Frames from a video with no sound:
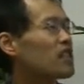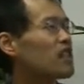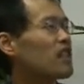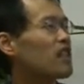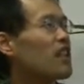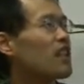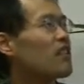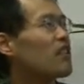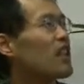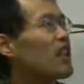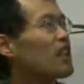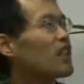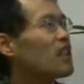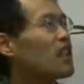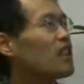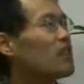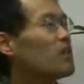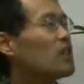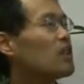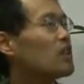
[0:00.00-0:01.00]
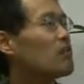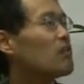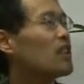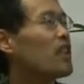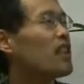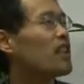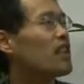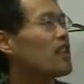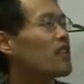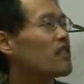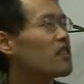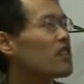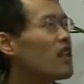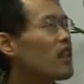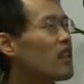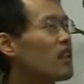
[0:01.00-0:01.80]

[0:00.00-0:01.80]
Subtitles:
channel entanglement breaking